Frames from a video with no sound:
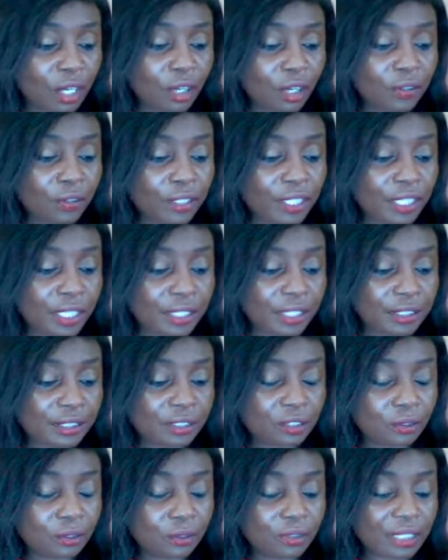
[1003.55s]
Okay,
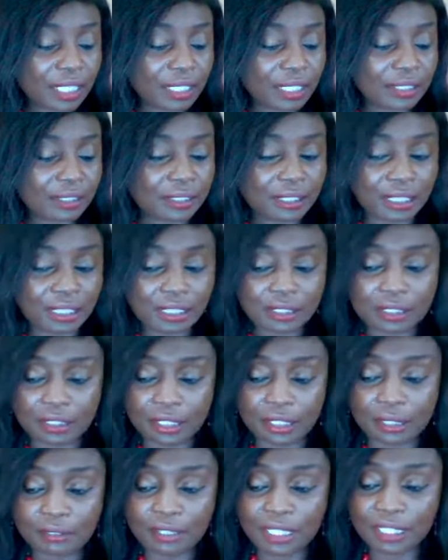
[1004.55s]
so that's
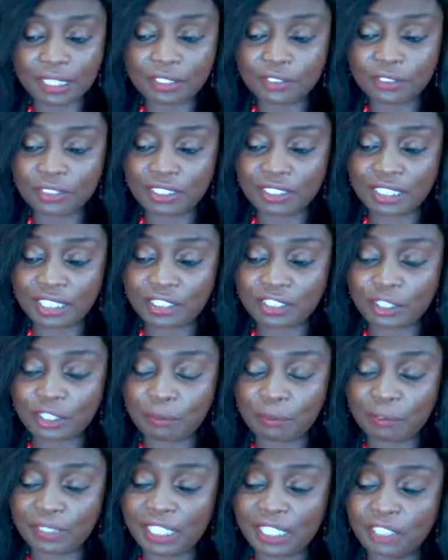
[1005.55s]
it. Uh, that, those are
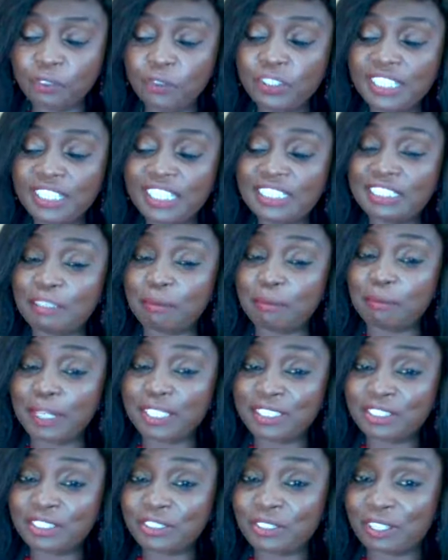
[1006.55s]
some of them. Who needs a
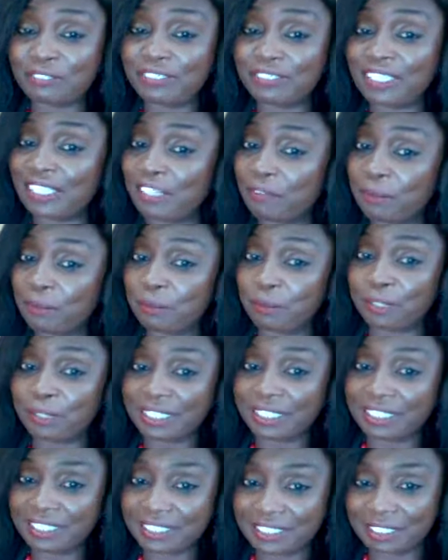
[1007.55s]
mentor? I've said
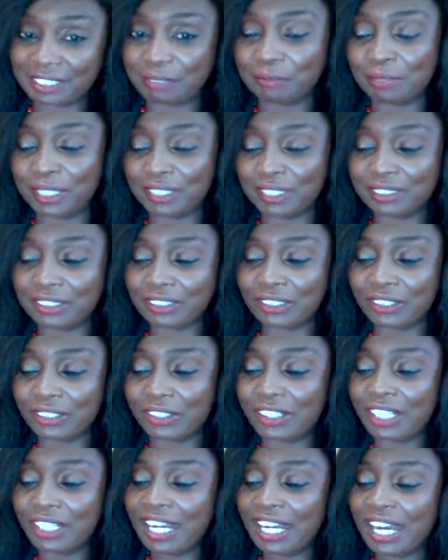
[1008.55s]
everybody needs a
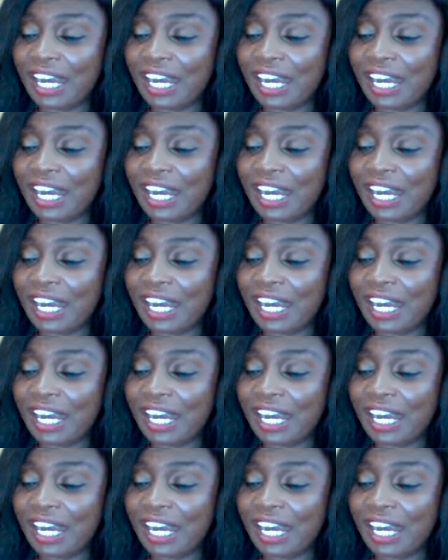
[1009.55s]
mentor.